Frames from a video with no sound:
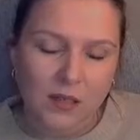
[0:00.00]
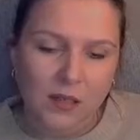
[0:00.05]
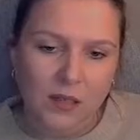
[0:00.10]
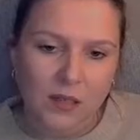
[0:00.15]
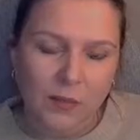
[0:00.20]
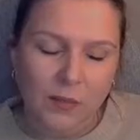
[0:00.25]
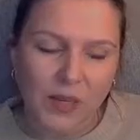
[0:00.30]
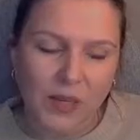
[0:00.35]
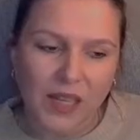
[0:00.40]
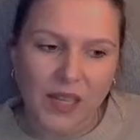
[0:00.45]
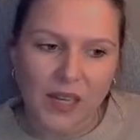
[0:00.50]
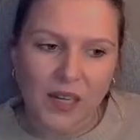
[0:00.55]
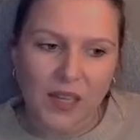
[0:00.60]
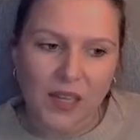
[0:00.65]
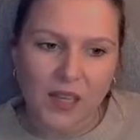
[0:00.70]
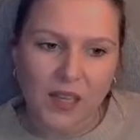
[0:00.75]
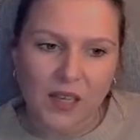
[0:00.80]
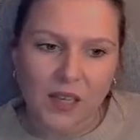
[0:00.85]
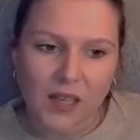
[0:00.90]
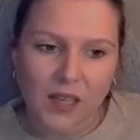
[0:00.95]
But
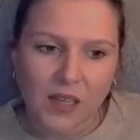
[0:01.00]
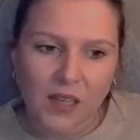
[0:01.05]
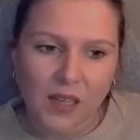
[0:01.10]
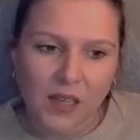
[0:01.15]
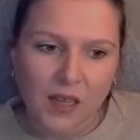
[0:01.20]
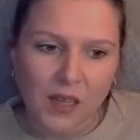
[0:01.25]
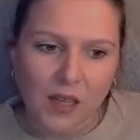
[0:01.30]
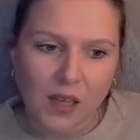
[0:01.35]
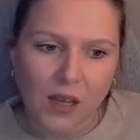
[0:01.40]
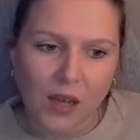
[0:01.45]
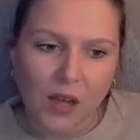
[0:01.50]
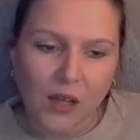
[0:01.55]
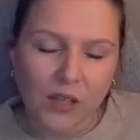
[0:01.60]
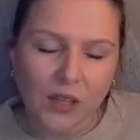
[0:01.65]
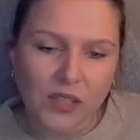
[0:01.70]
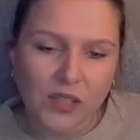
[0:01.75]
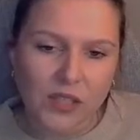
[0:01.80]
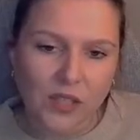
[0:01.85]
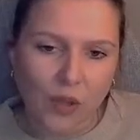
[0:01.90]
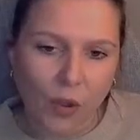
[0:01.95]

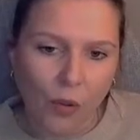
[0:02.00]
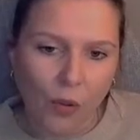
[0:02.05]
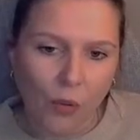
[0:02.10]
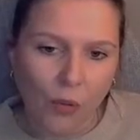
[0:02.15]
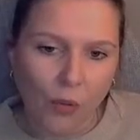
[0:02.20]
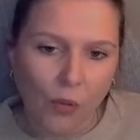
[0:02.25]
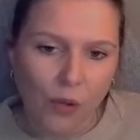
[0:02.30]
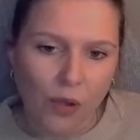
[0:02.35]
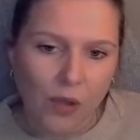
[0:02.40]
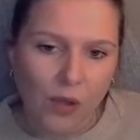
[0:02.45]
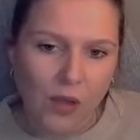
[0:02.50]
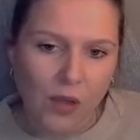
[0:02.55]
also,